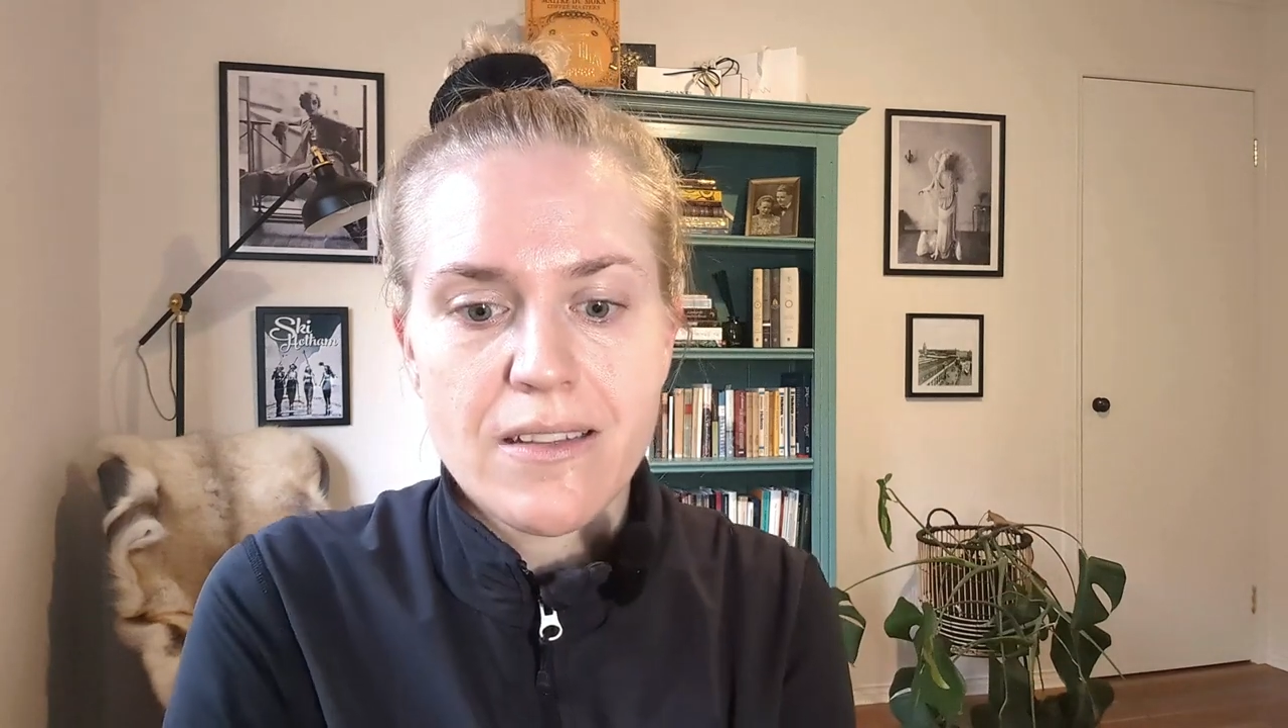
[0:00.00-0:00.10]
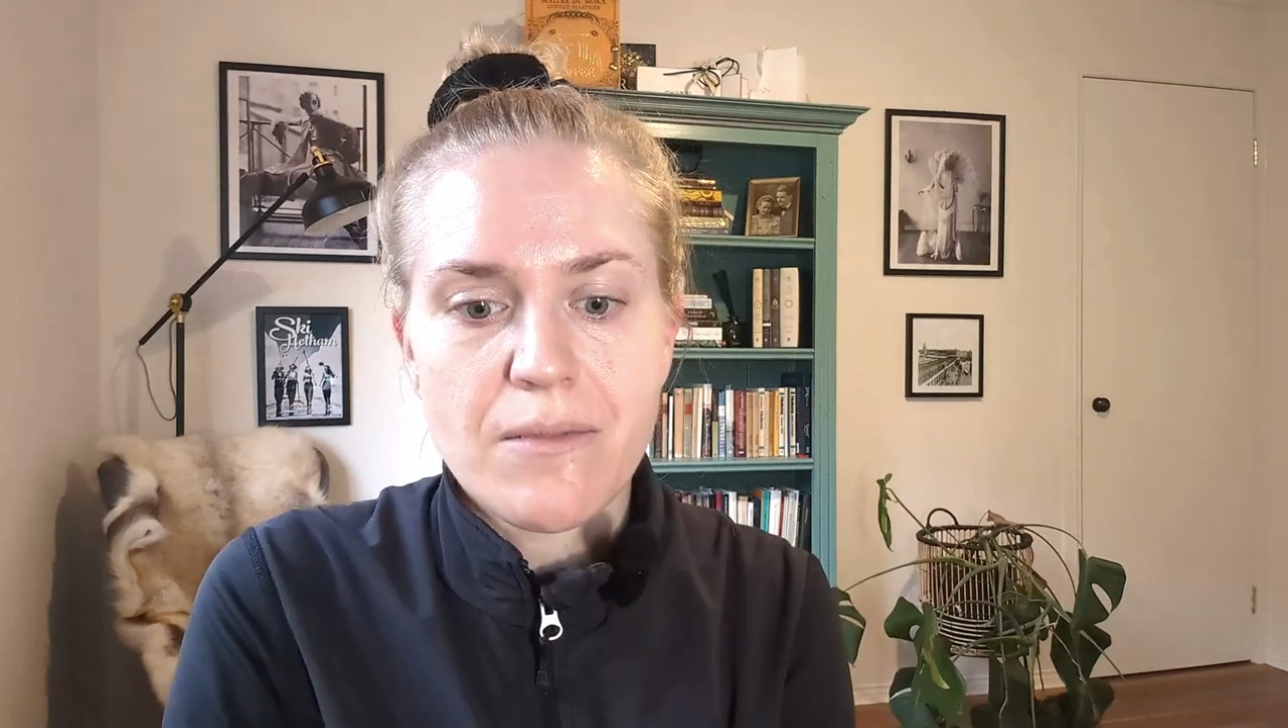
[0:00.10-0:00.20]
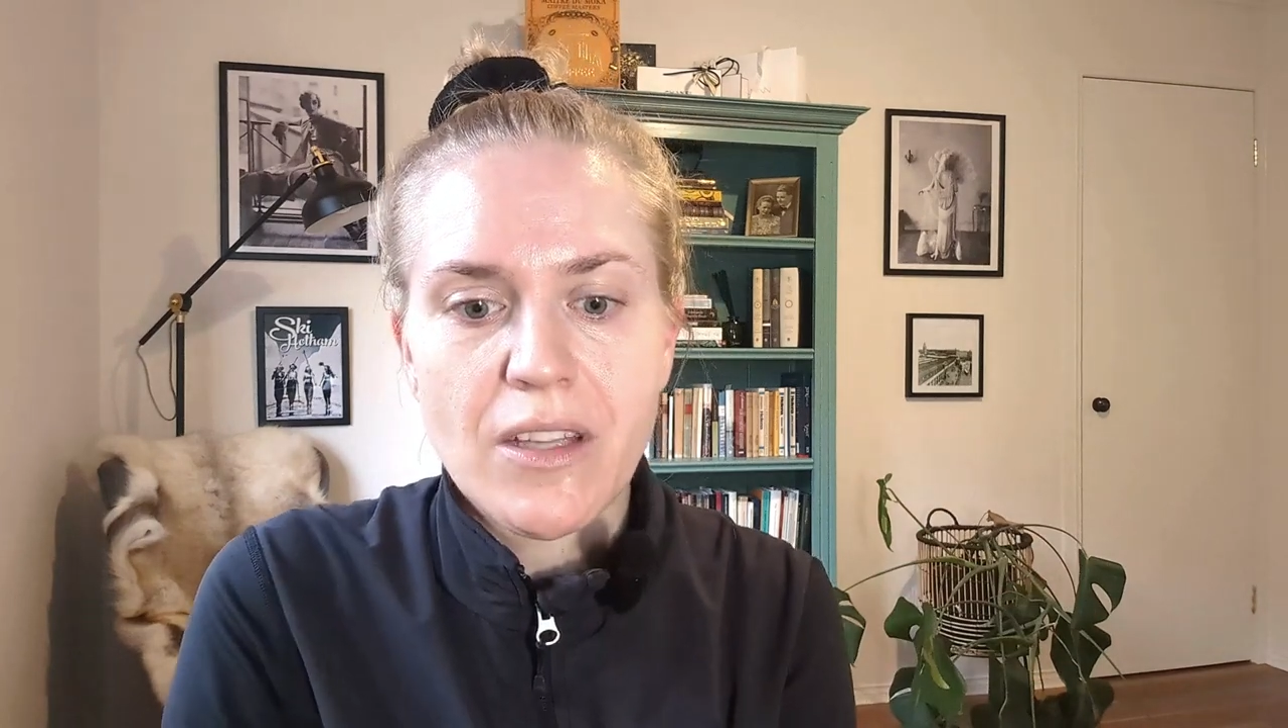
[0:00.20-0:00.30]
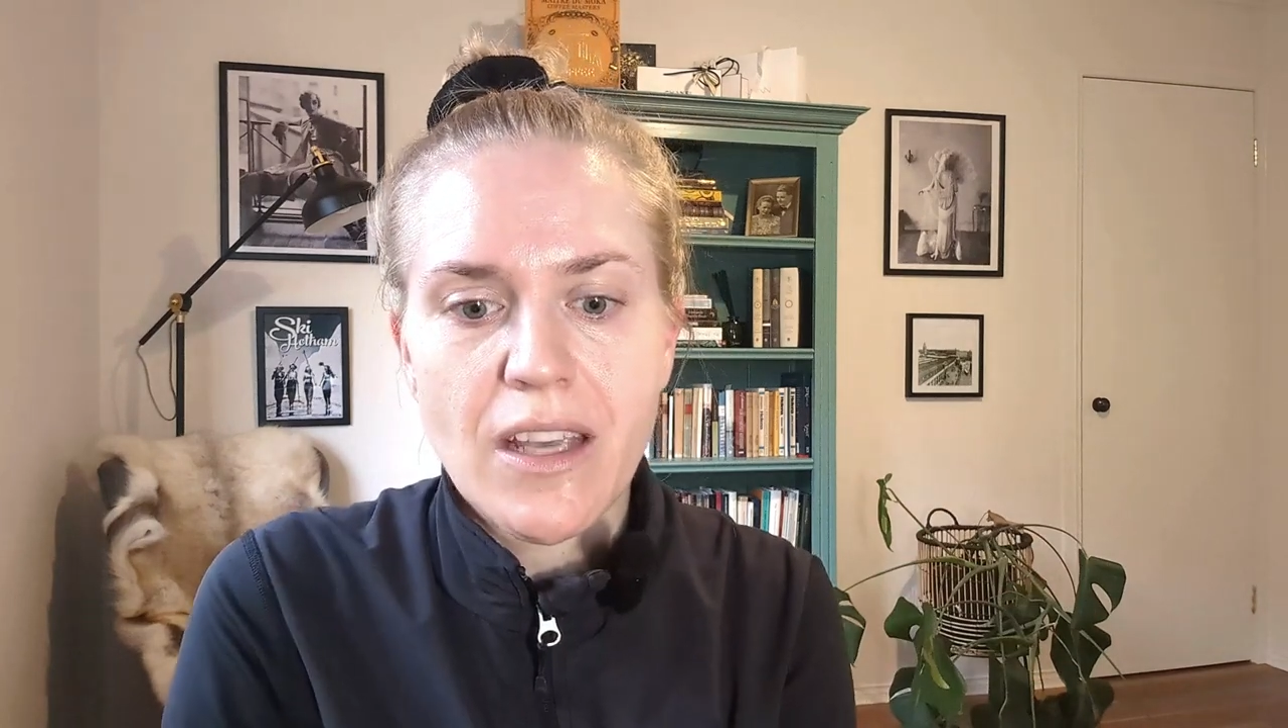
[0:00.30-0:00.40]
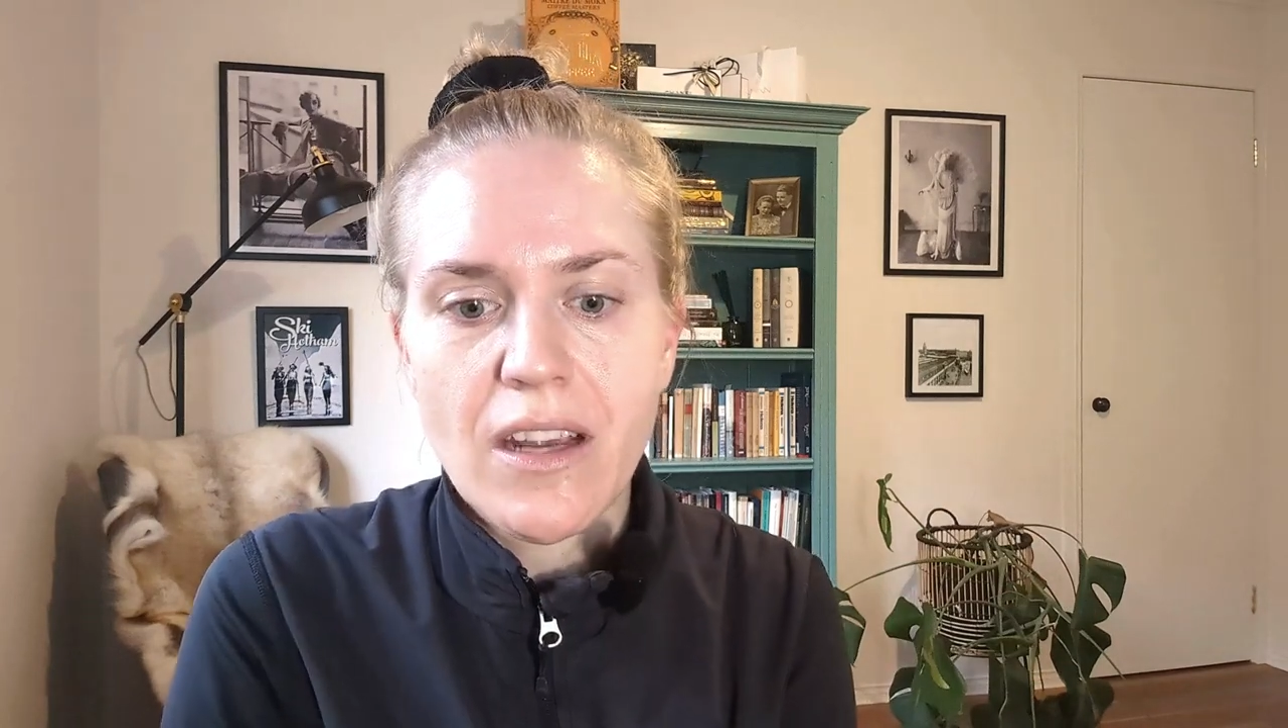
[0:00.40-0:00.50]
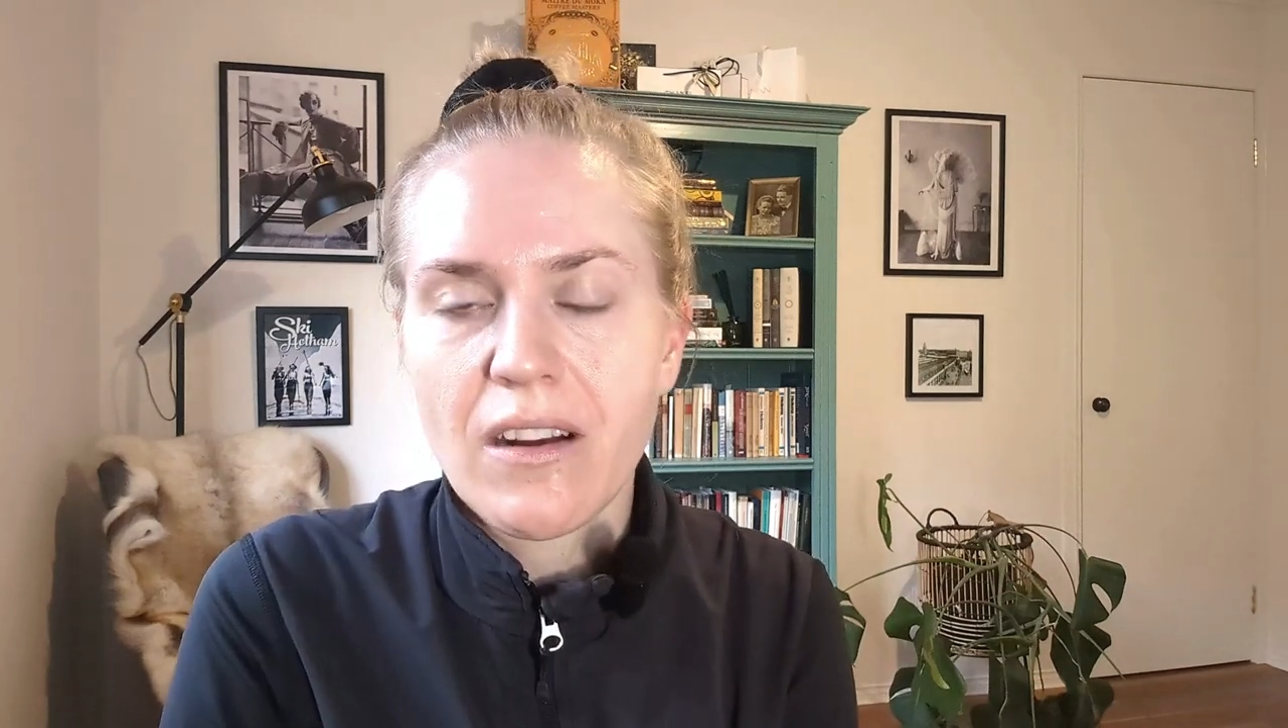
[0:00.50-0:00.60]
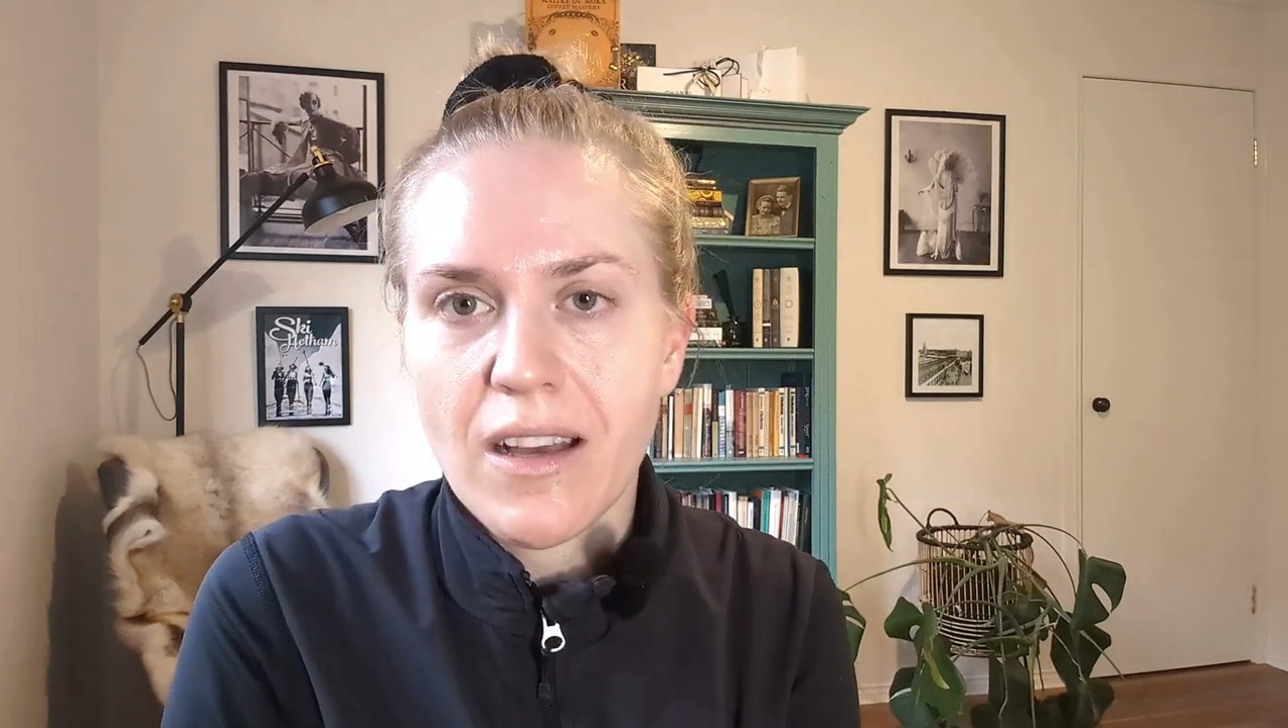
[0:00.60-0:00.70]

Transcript: time of the year.